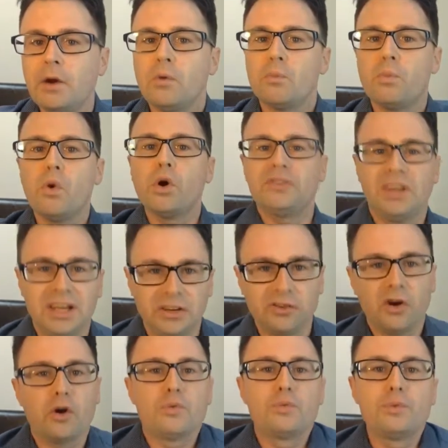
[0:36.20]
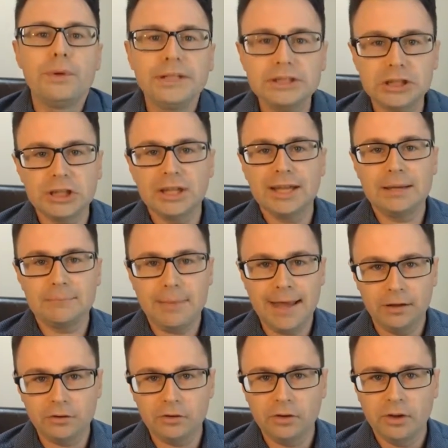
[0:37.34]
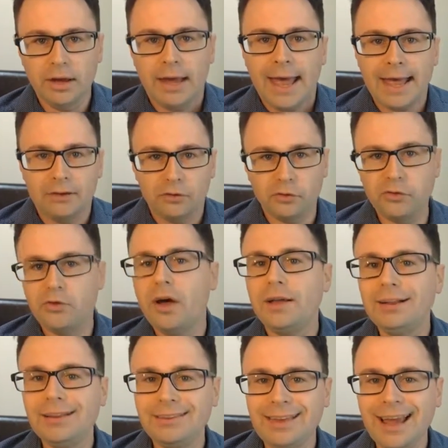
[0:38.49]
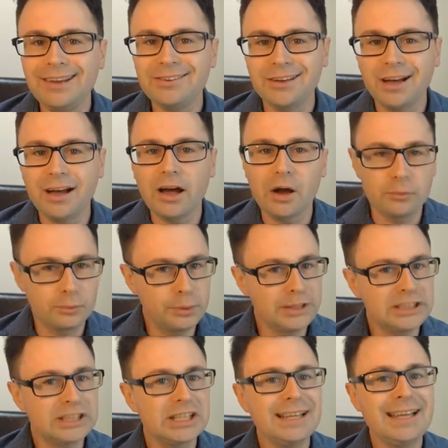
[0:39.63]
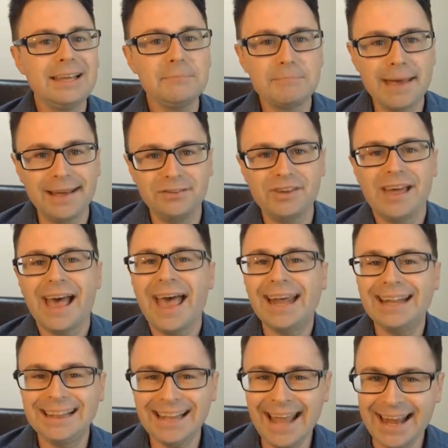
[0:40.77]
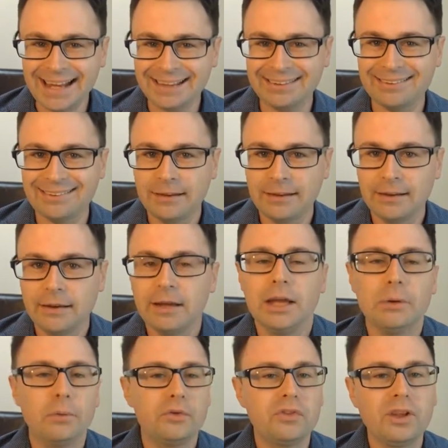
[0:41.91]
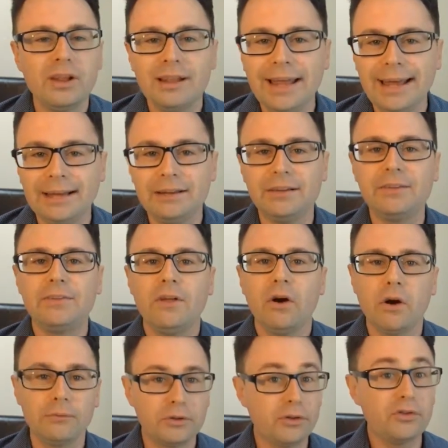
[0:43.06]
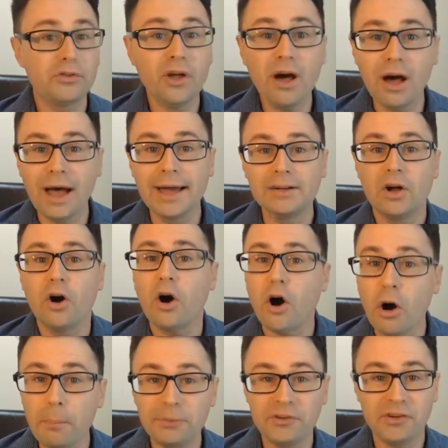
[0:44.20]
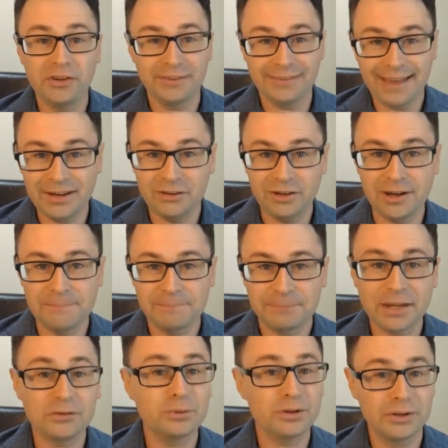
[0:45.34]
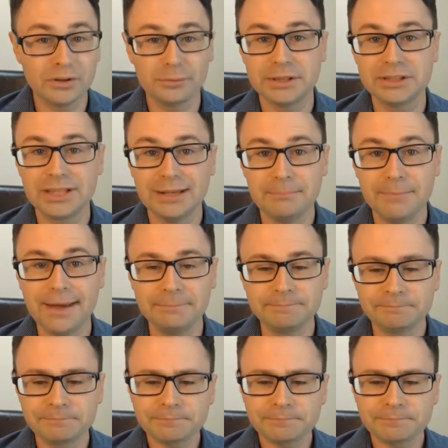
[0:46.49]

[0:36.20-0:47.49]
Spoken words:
what it originally meant. And sine theta originally meant a length. It was the length of the side opposite theta. That's what it originally meant.